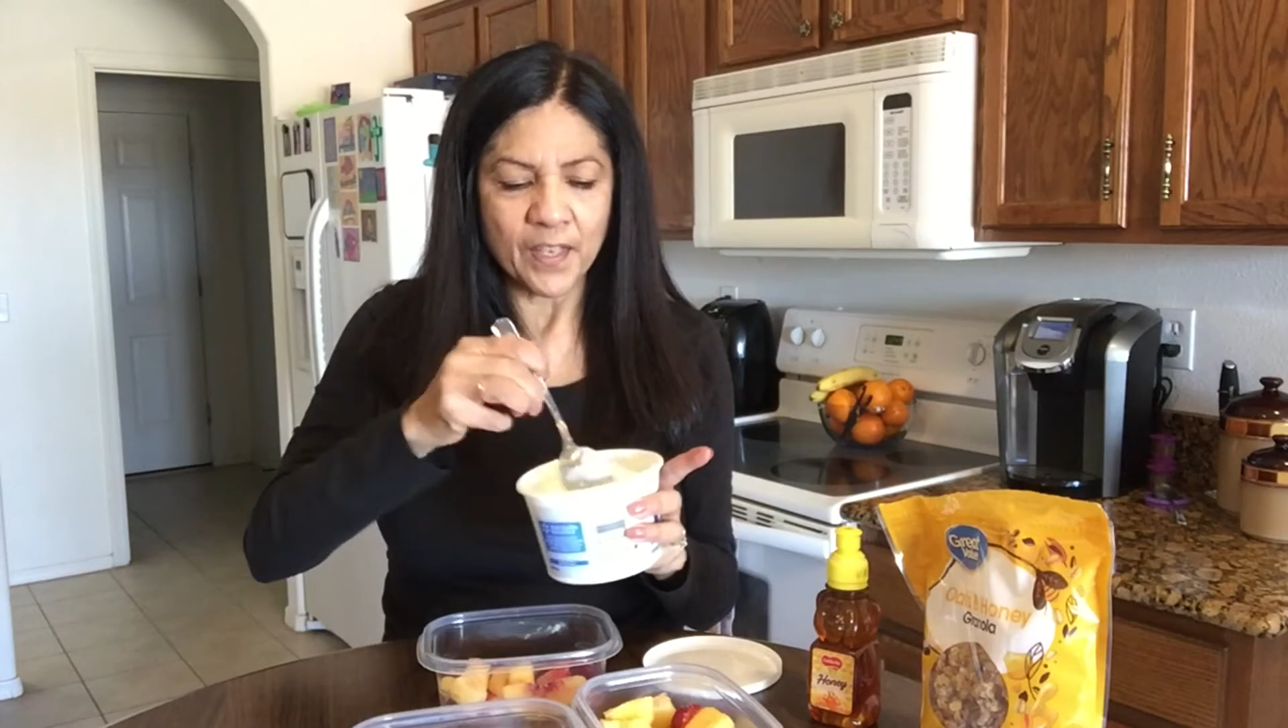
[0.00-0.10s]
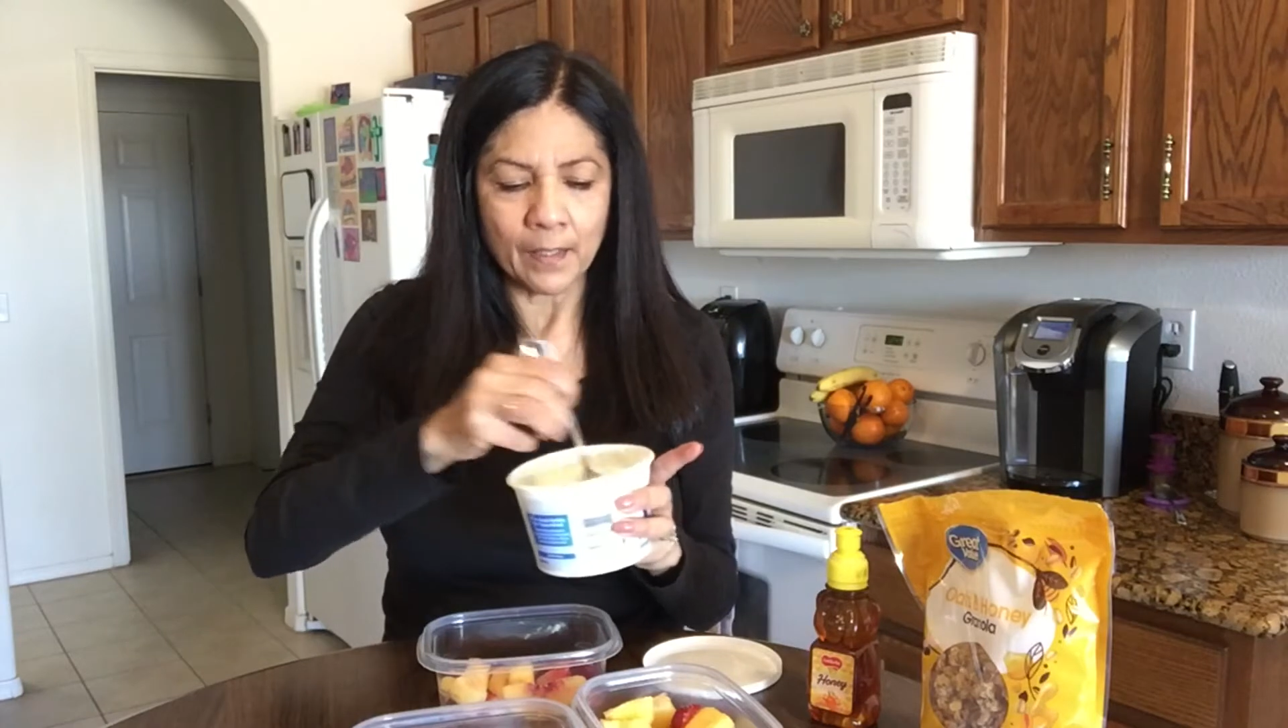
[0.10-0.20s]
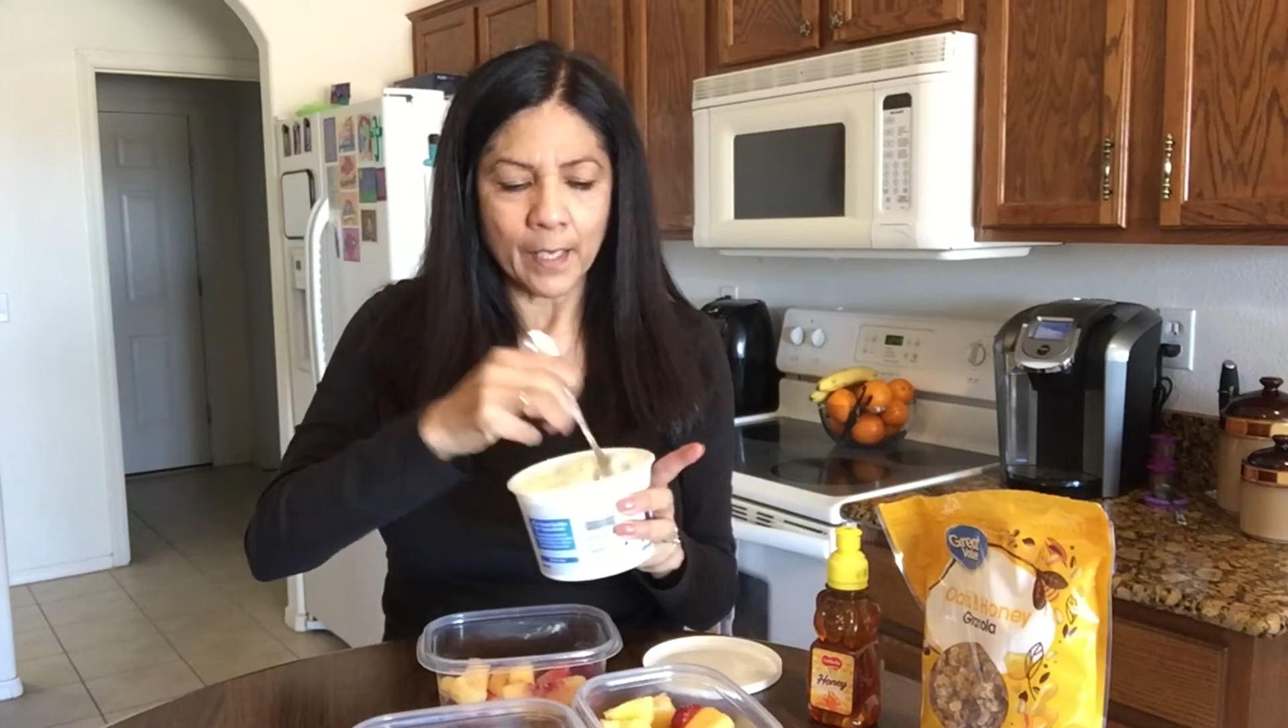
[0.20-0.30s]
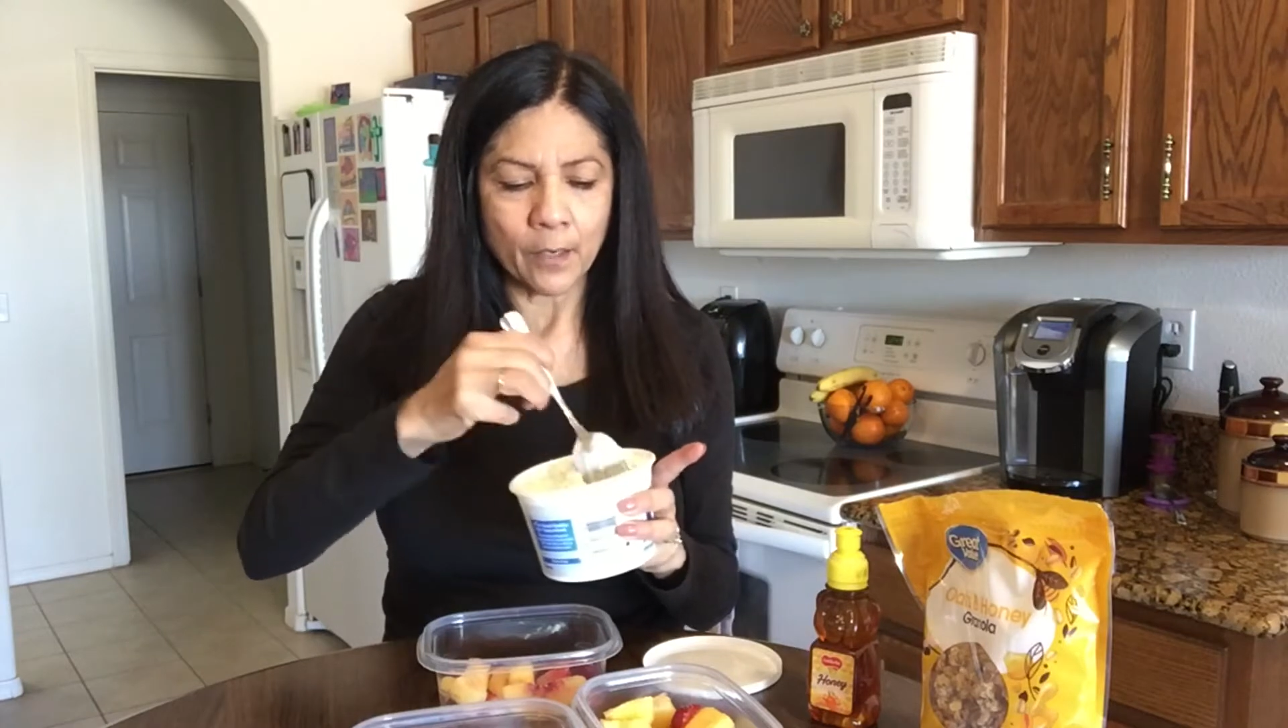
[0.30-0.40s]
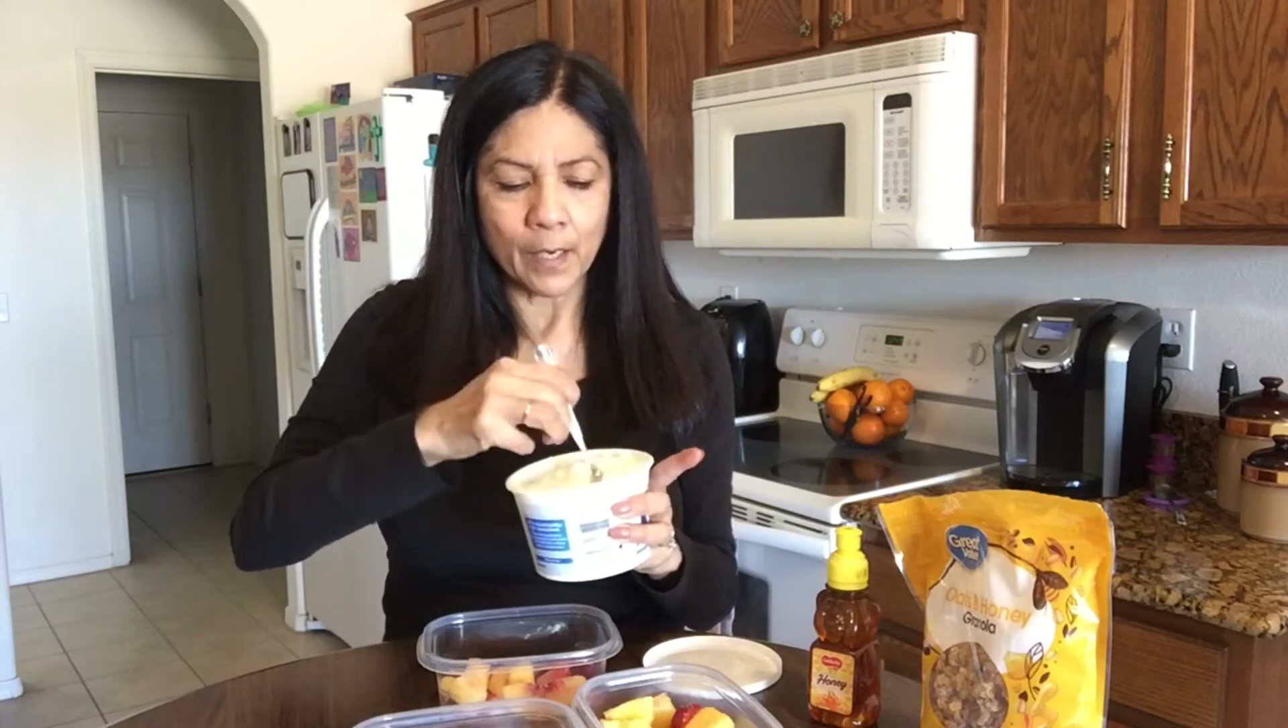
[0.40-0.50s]

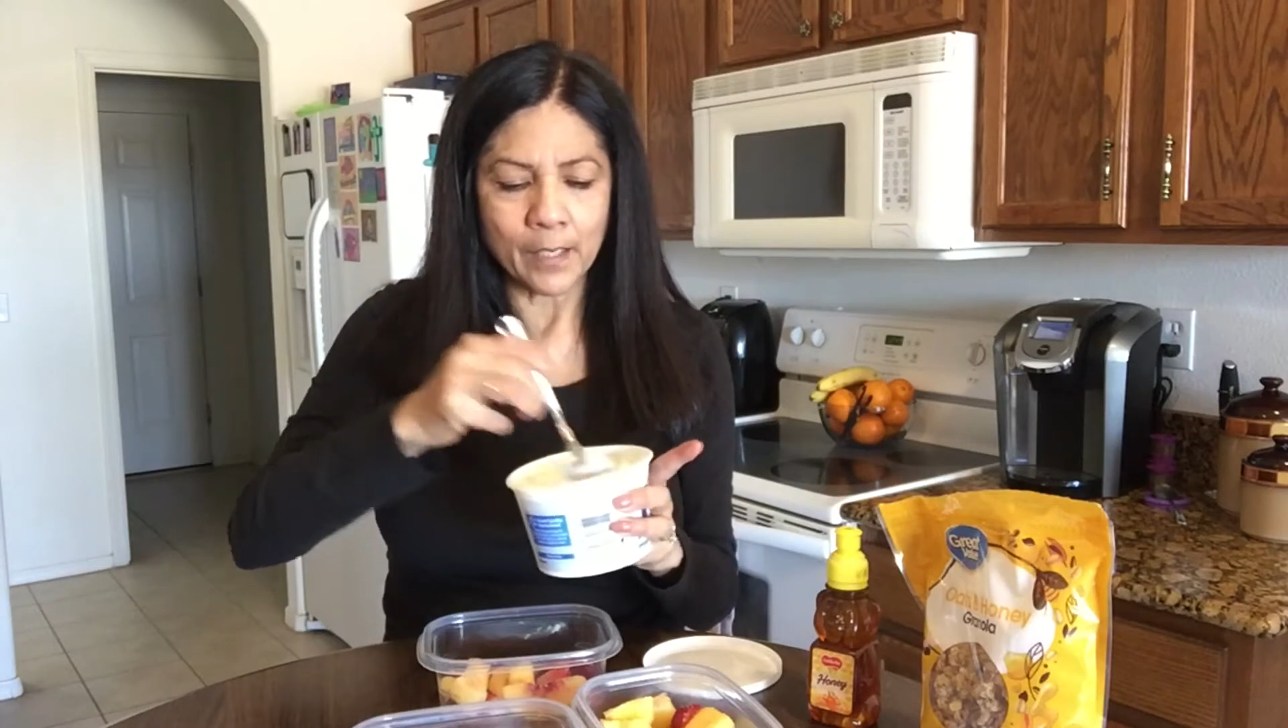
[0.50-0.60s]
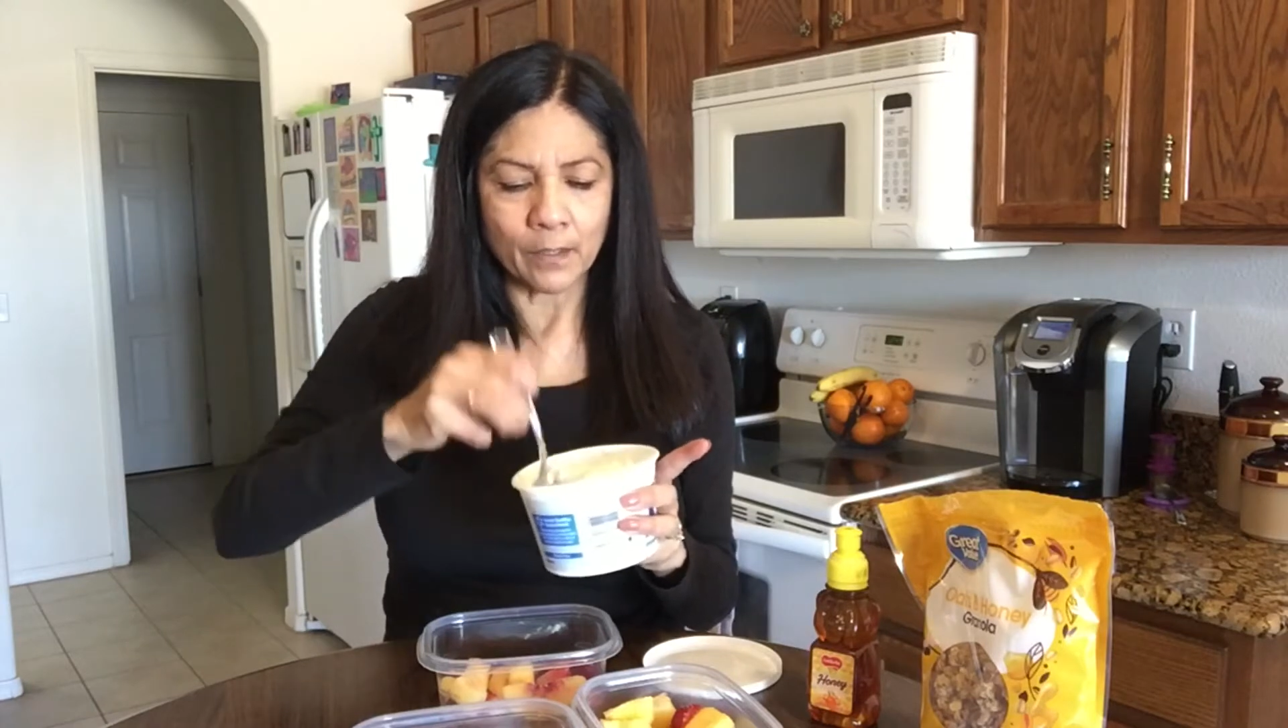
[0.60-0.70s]
thin layer.